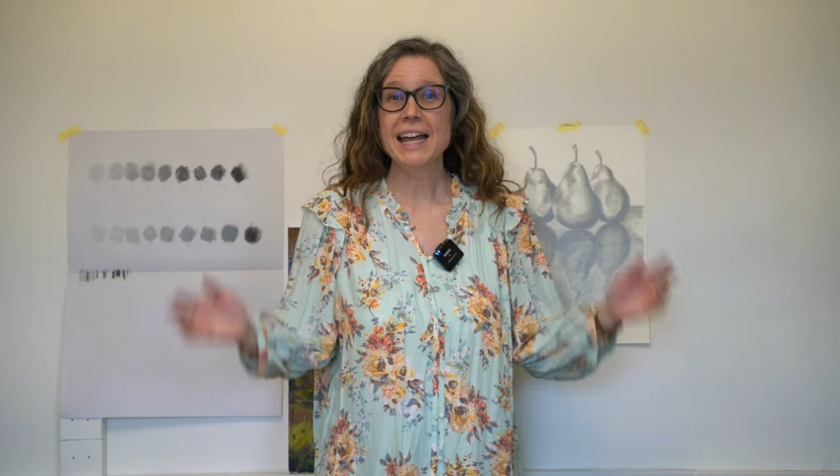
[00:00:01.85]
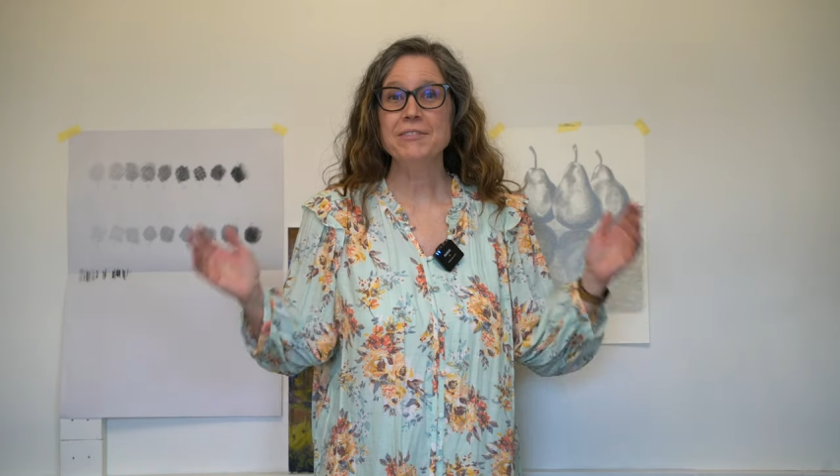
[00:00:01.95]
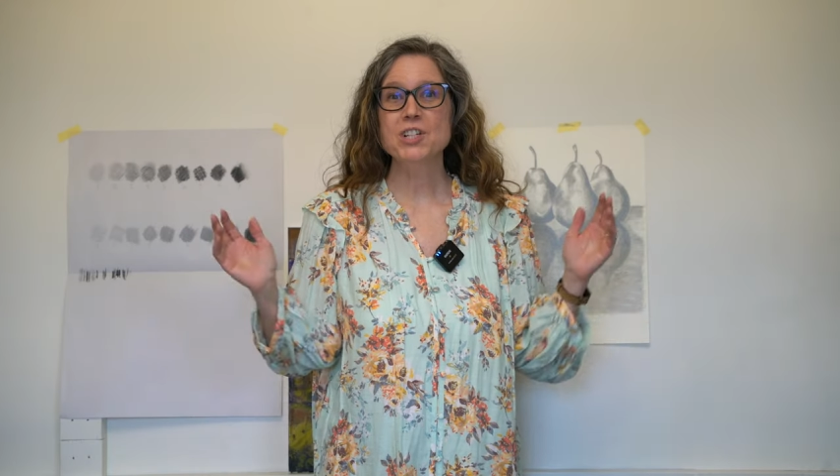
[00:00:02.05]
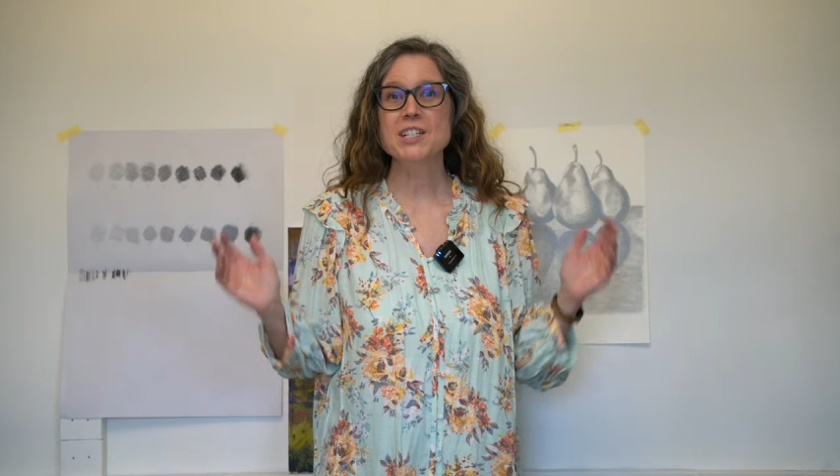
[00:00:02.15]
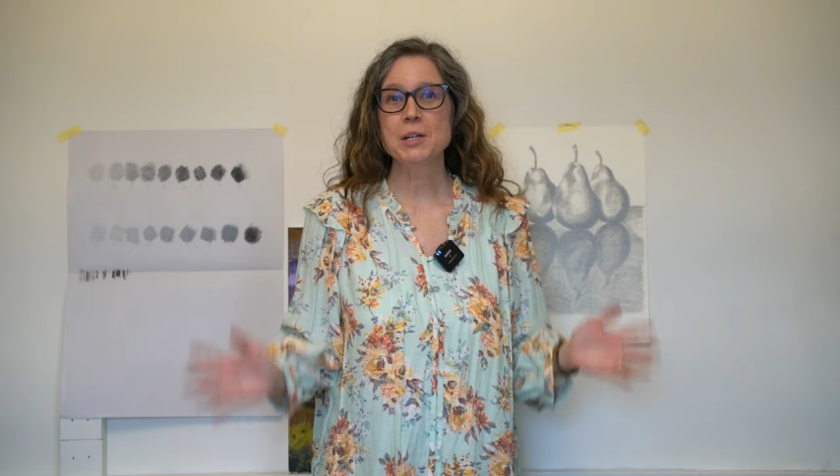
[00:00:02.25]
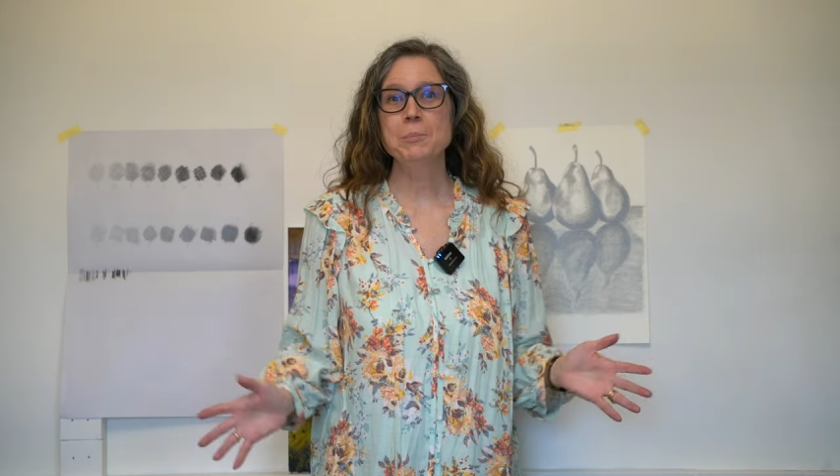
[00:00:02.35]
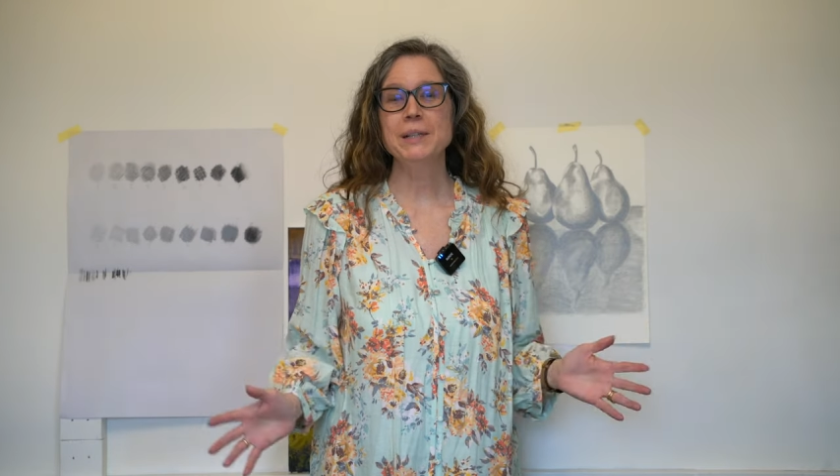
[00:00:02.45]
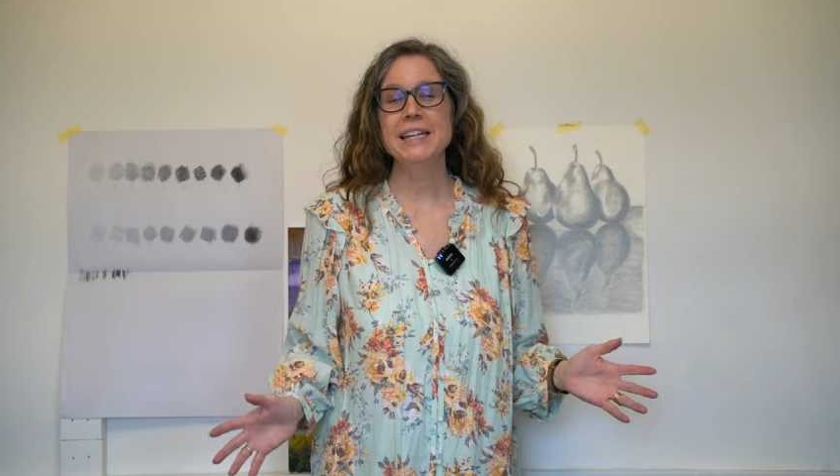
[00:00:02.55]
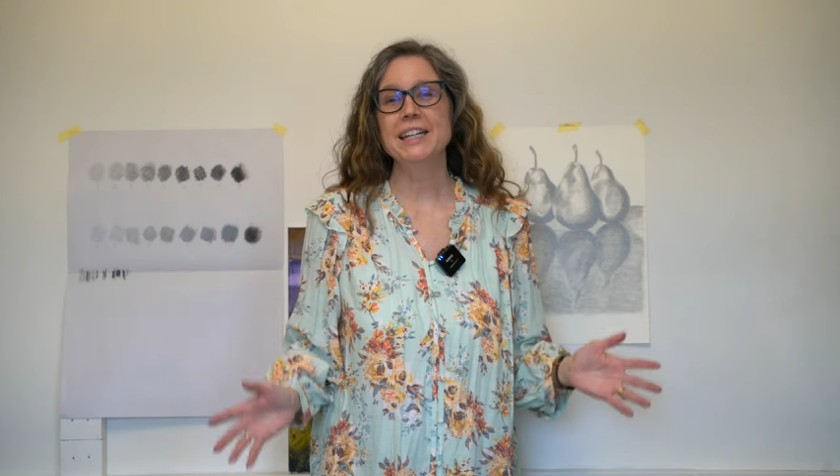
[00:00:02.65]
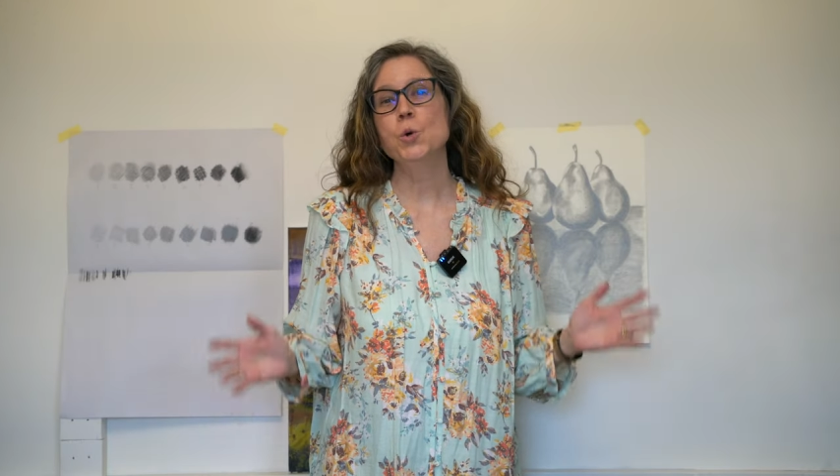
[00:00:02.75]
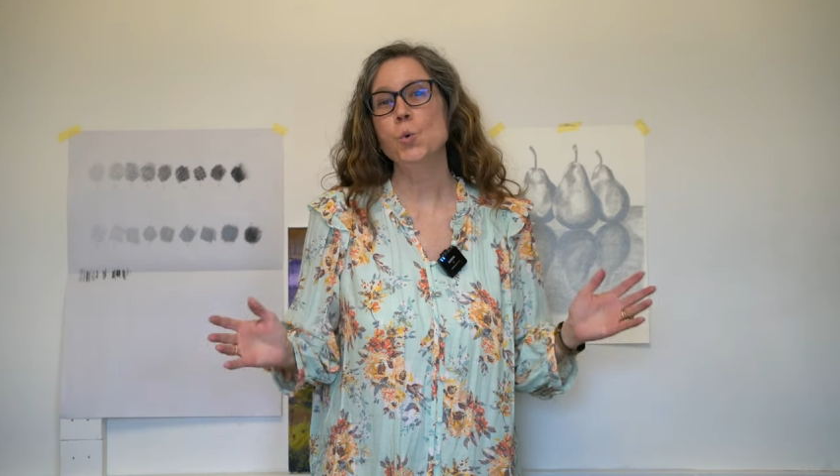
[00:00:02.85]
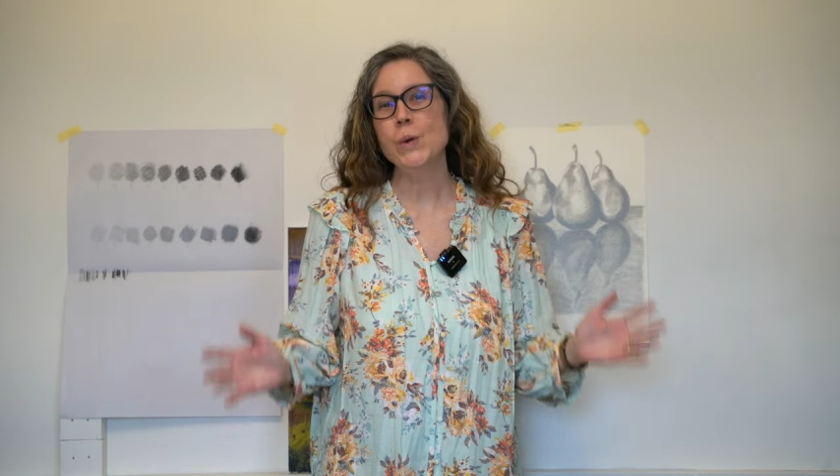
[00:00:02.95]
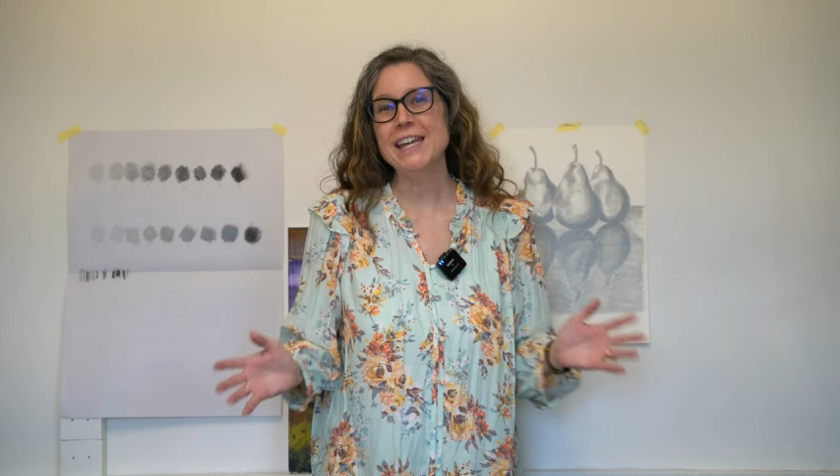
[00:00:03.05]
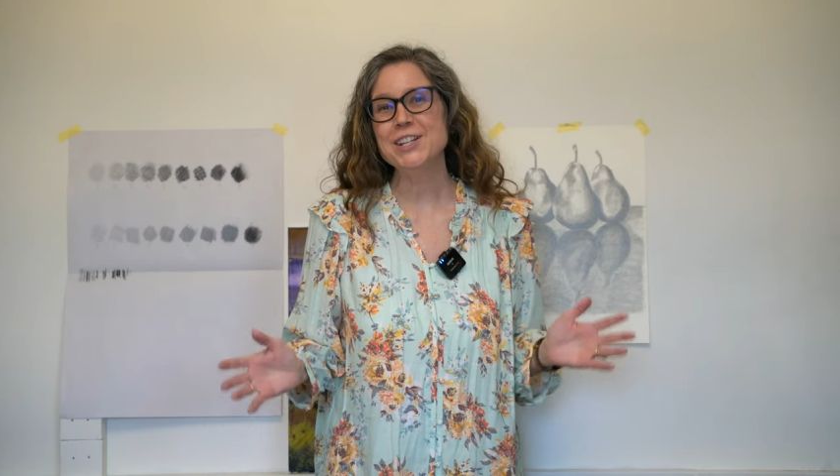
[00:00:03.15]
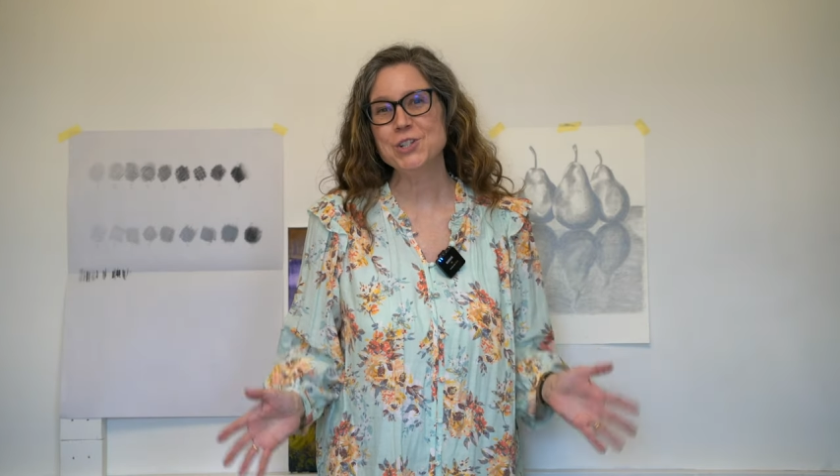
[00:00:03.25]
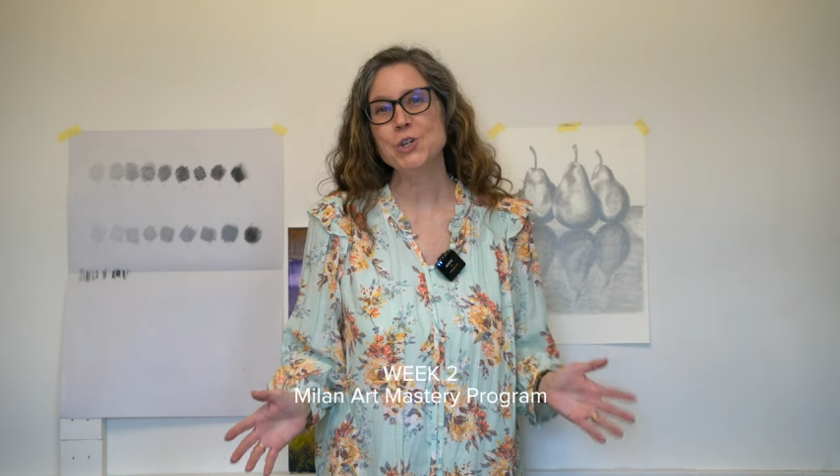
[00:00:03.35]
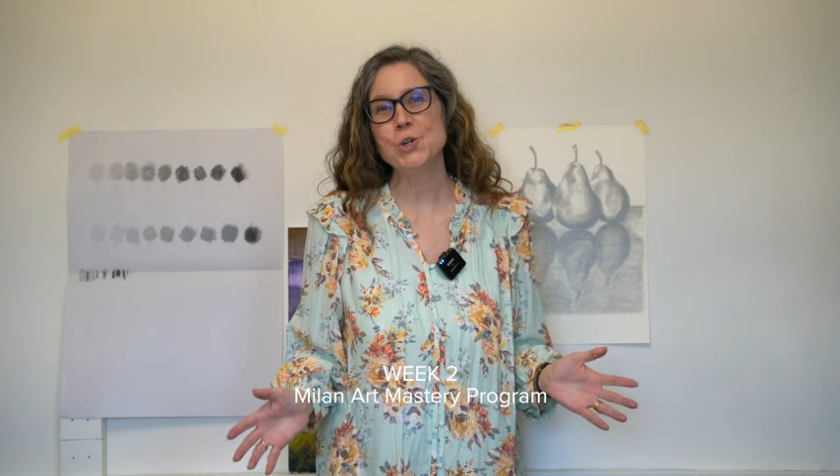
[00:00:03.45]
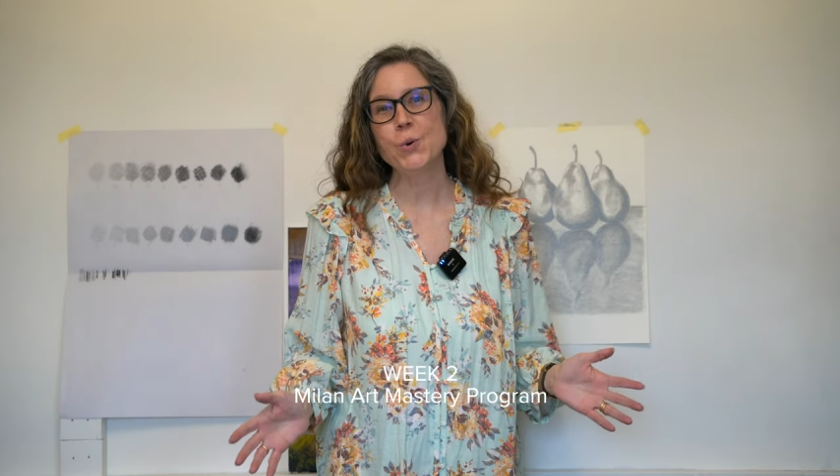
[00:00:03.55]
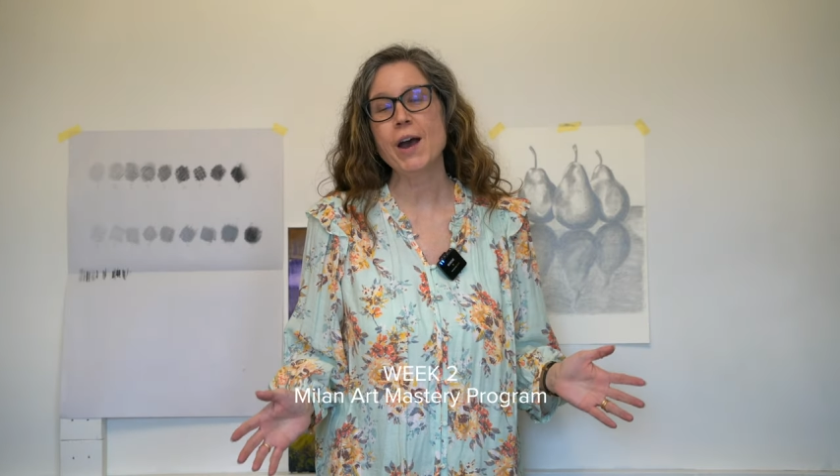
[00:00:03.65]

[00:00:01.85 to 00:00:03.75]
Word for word: have just completed week two